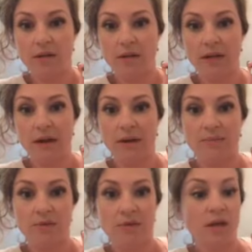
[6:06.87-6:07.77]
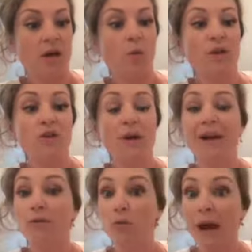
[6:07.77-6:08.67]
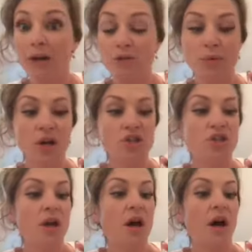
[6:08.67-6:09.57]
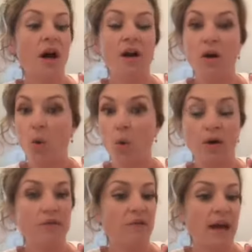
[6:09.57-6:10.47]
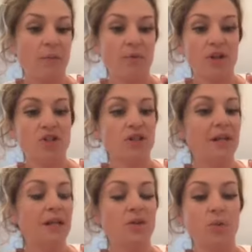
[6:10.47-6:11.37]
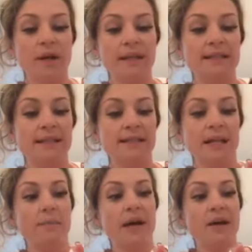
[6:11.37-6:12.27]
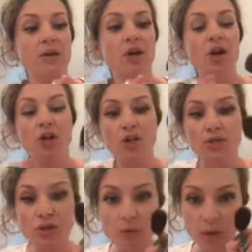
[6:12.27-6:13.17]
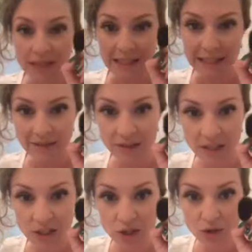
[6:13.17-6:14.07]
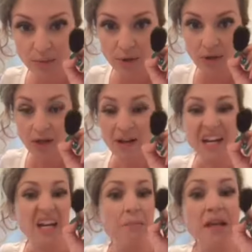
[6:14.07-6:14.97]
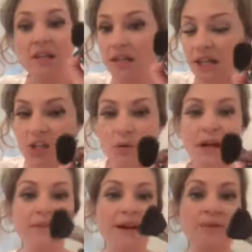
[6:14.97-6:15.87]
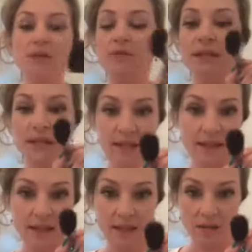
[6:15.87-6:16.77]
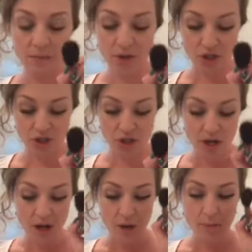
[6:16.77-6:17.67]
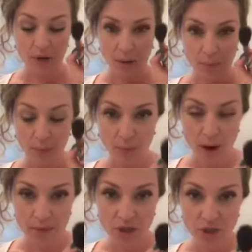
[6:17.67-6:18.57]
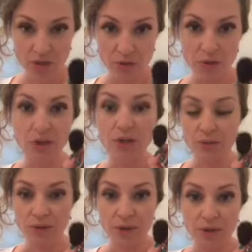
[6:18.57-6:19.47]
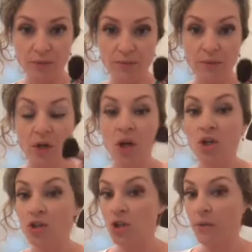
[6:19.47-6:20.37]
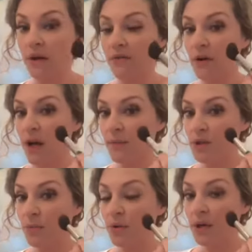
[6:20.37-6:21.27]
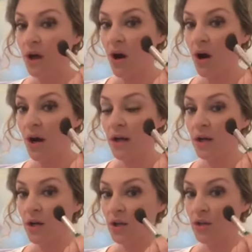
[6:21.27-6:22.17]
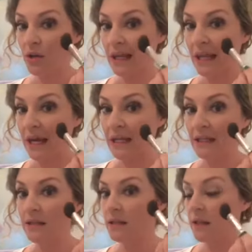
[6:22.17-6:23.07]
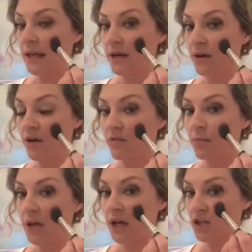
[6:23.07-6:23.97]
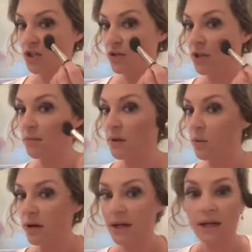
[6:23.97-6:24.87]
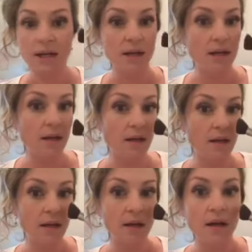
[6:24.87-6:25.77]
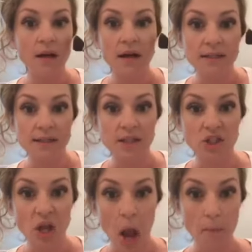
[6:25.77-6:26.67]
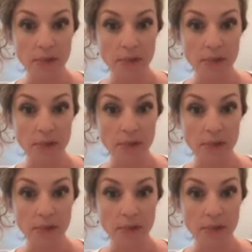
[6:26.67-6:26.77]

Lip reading: Look how whether you have a round brush or a flat brush, either one, it does not matter. You just want to evenly distribute there. And it may look like you have absolutely nothing in that brush, but I promise you, you do. So whenever it comes to putting on your light layer of blush, you're going to be working in a C shape.